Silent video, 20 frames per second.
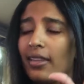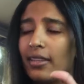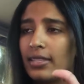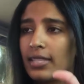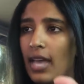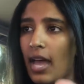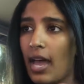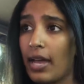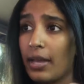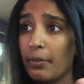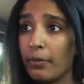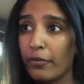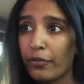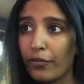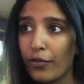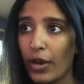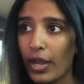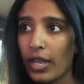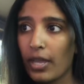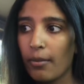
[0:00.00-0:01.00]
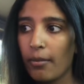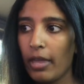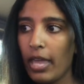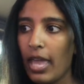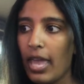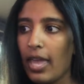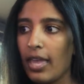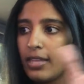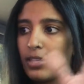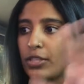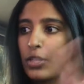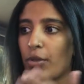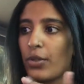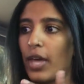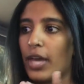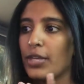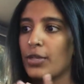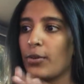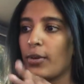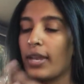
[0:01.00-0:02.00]
time frame so
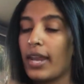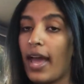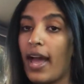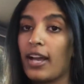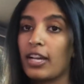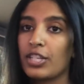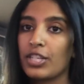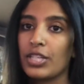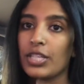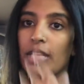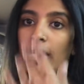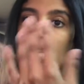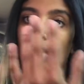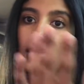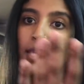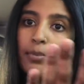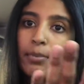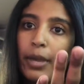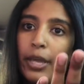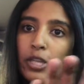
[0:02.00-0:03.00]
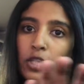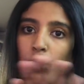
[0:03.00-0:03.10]
that you can actually keep